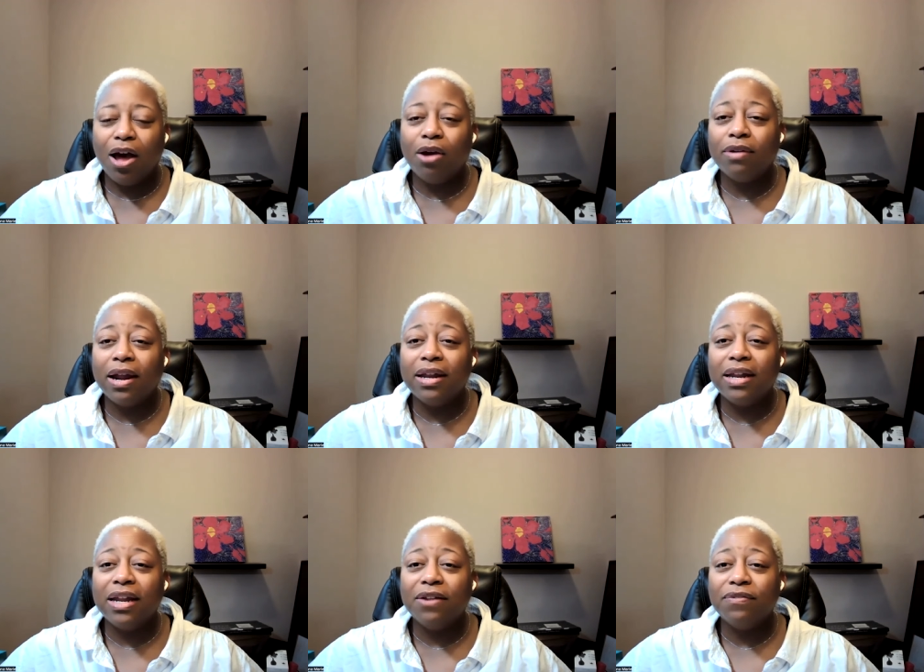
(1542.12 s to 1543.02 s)
All right,
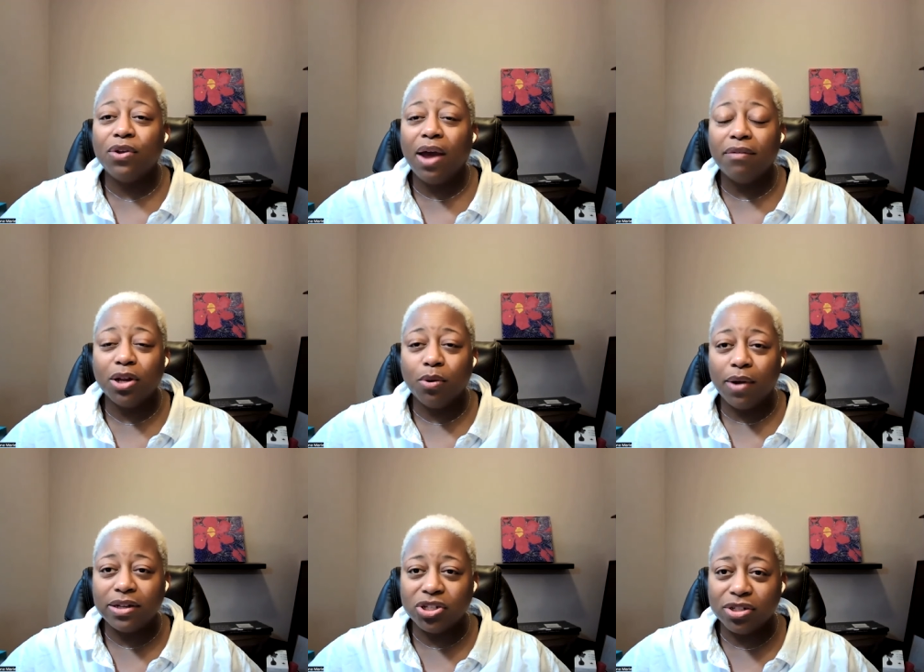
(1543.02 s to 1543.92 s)
if you have any
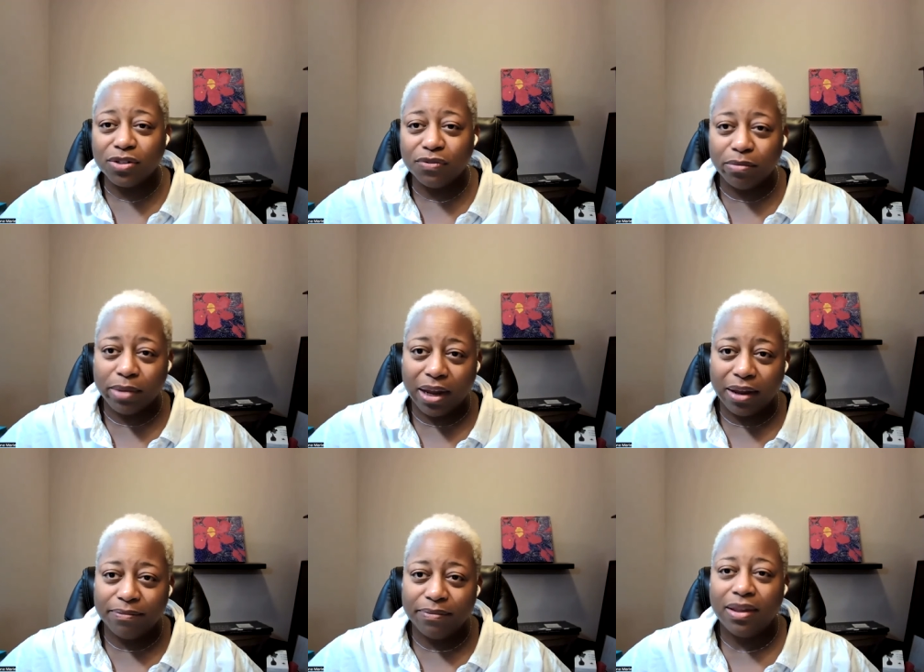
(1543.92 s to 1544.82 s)
questions for
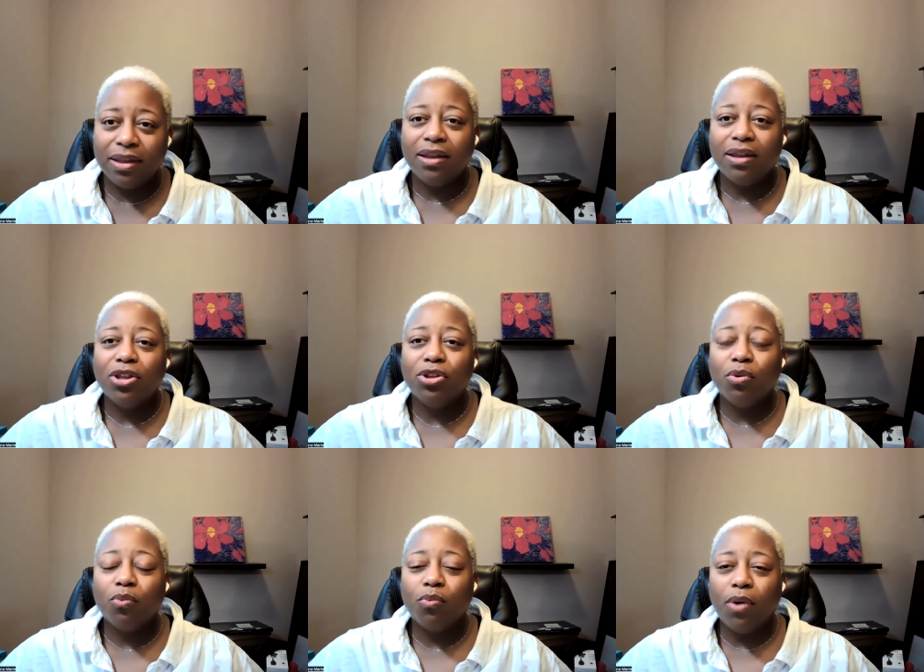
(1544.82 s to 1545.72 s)
me,
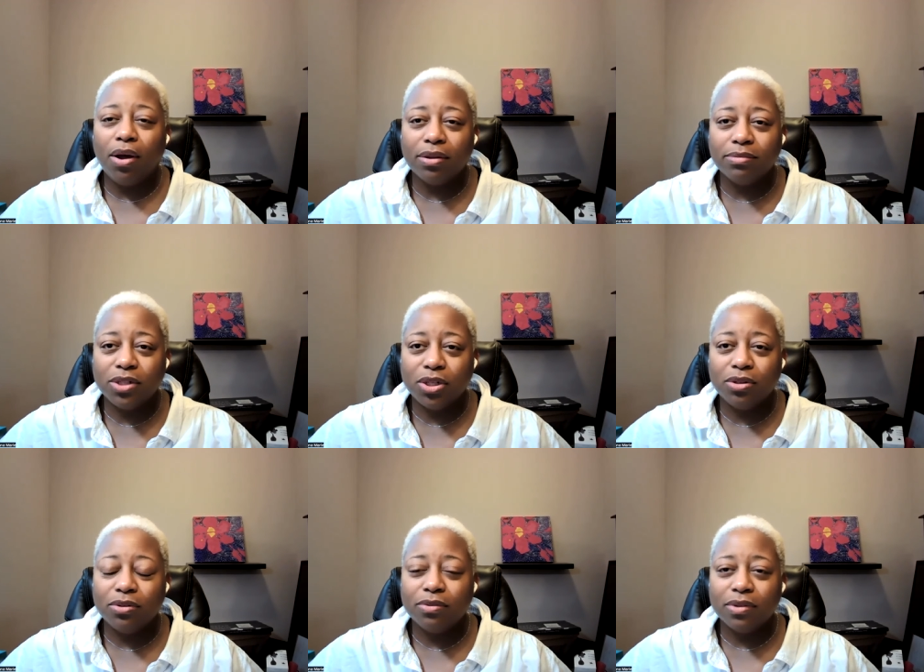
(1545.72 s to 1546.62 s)
you're welcome
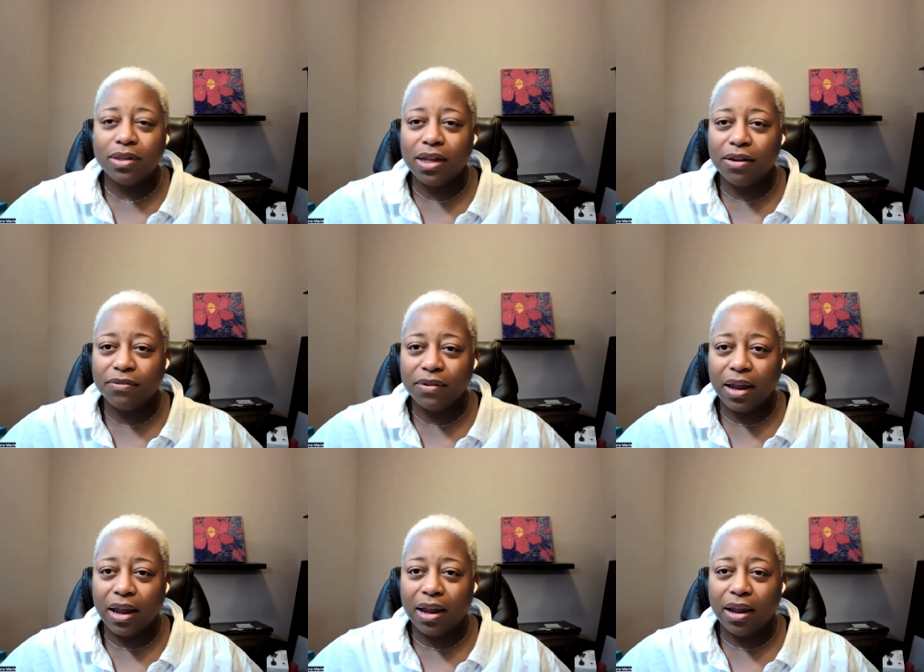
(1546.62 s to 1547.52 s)
to leave
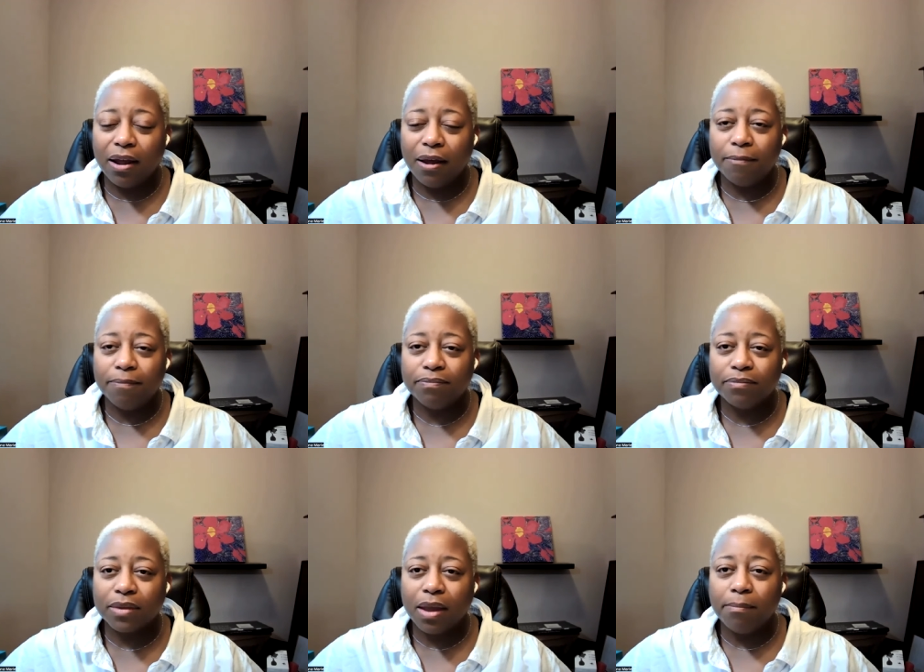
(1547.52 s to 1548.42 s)
a, um,
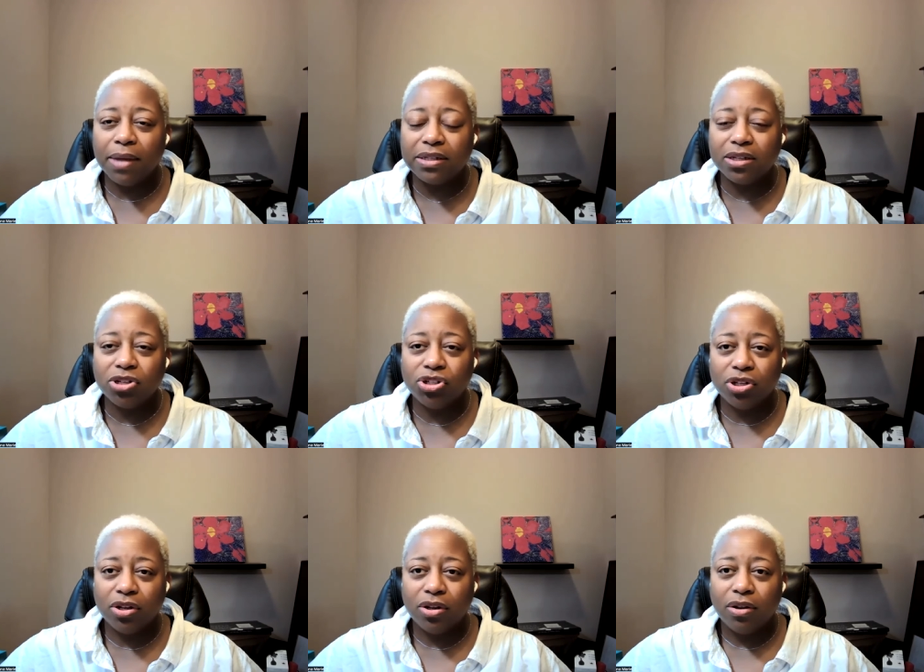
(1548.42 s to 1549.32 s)
a
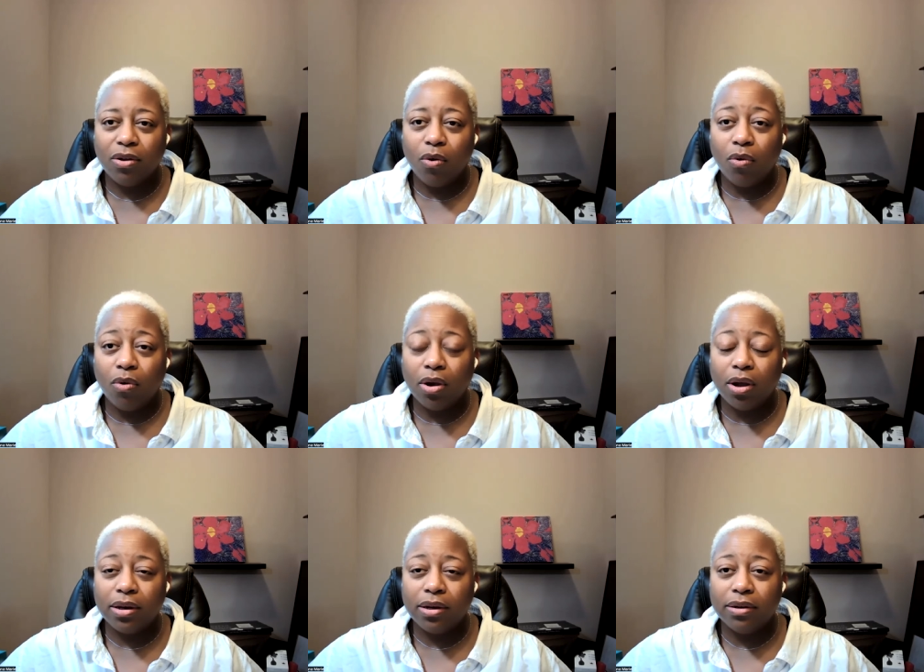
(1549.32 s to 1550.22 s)
message
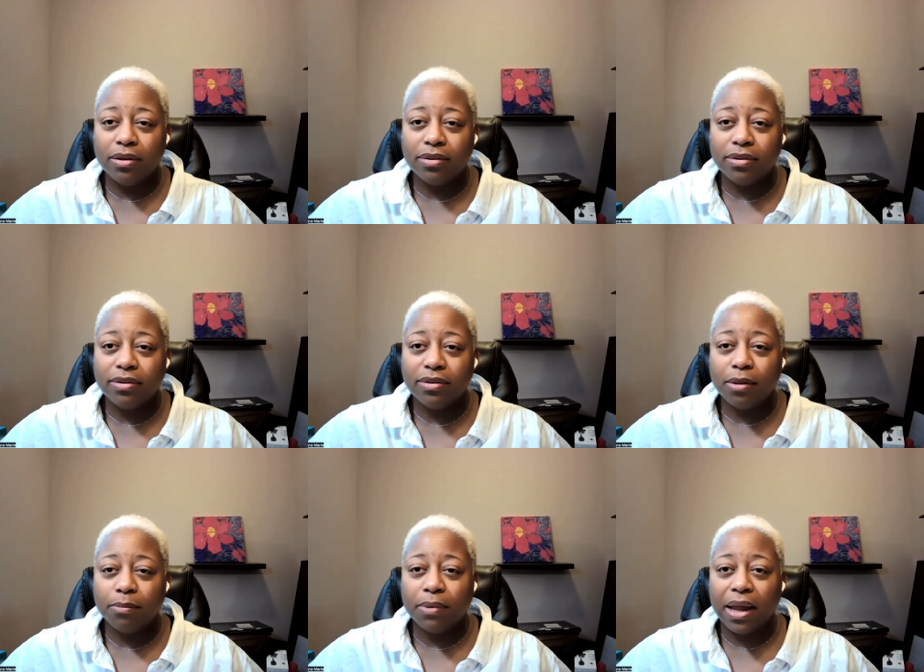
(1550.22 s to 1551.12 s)
on
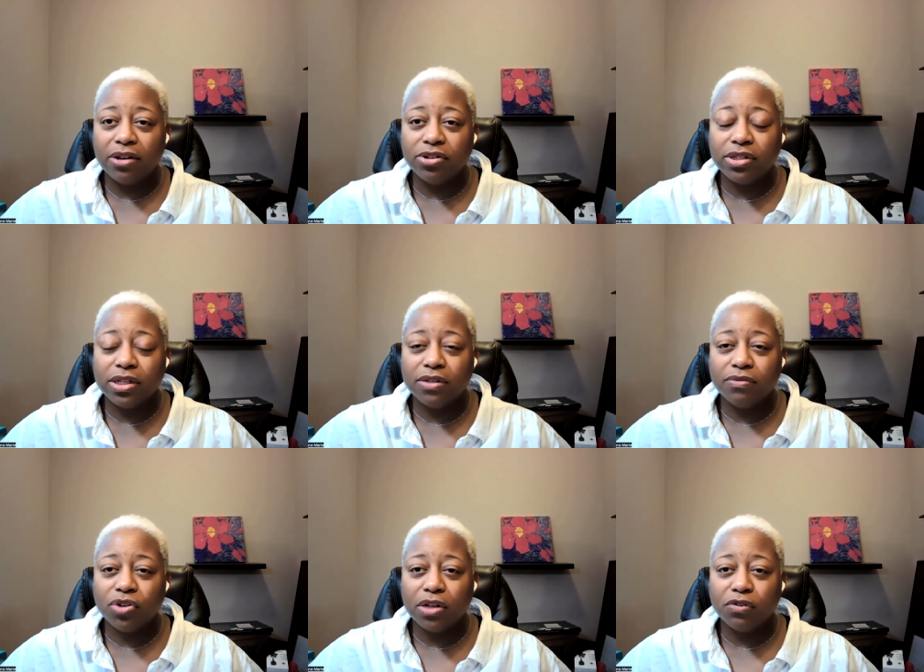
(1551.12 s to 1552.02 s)
the Plant Your Seeds
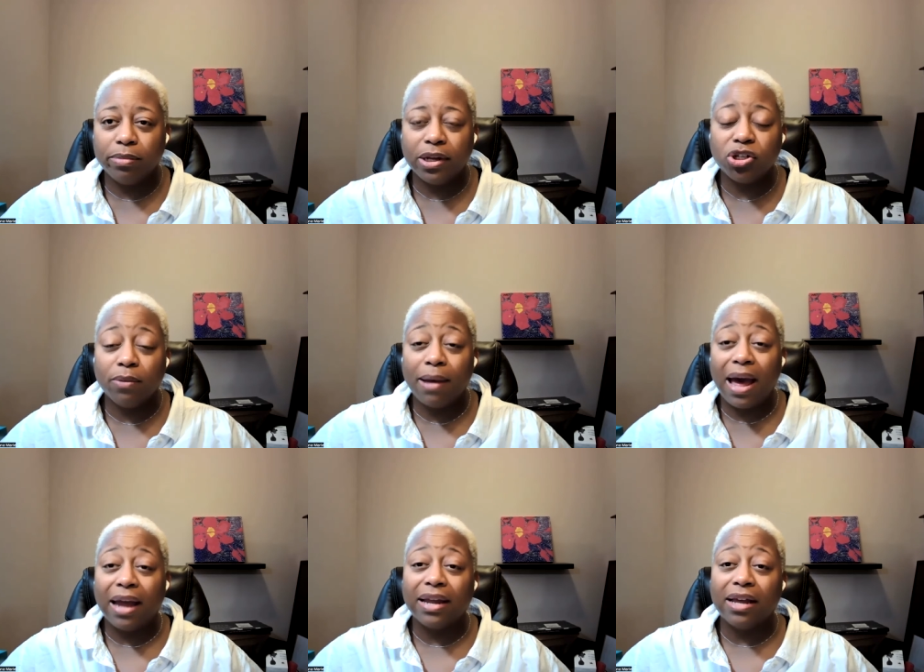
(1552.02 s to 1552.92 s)
of Transformation
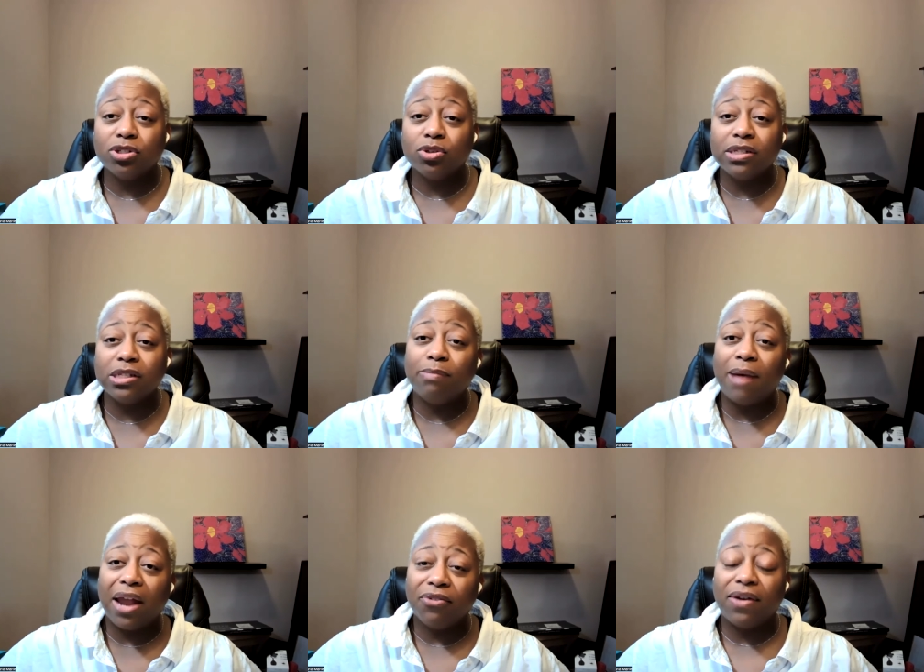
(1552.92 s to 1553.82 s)
podcast on
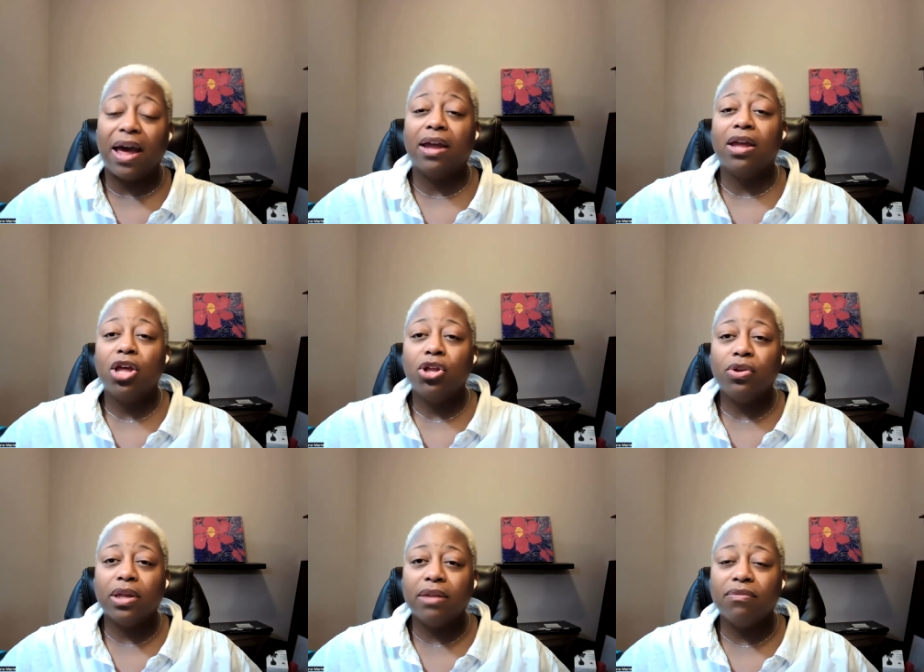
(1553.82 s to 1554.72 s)
Spotify.
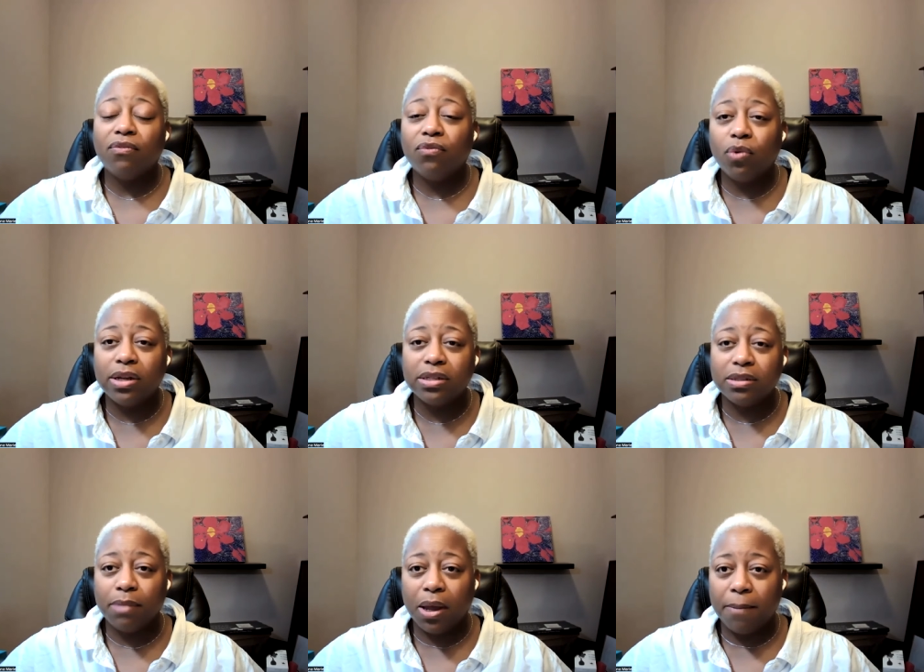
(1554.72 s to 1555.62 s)
You can leave a
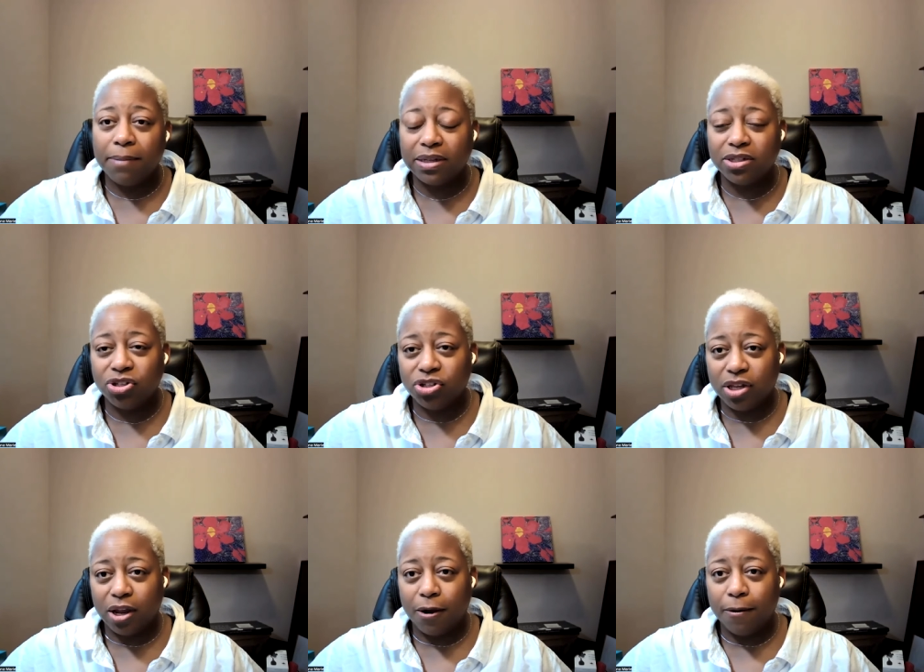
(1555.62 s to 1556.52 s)
voicemail message
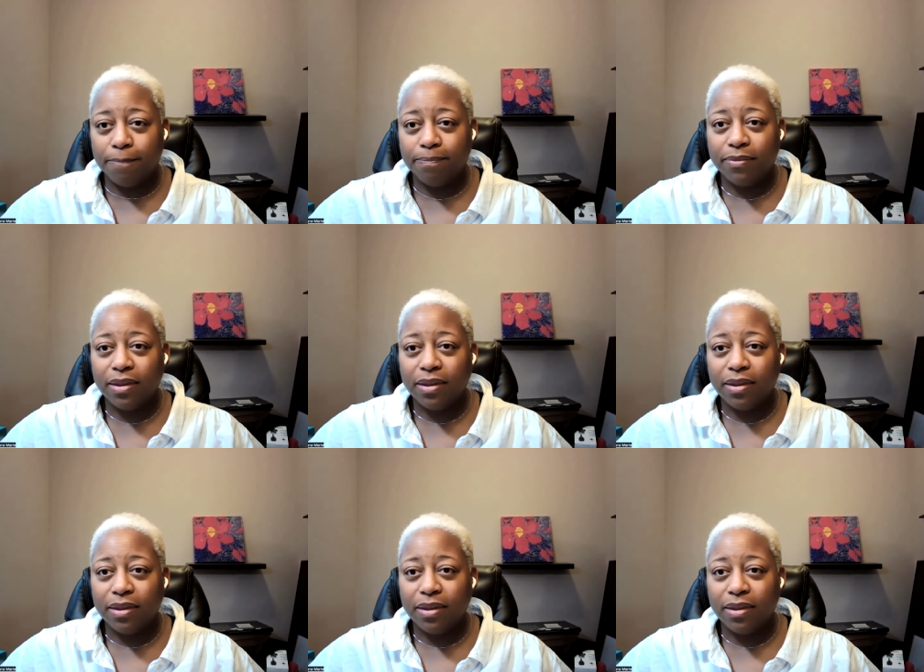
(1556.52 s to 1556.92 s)
there.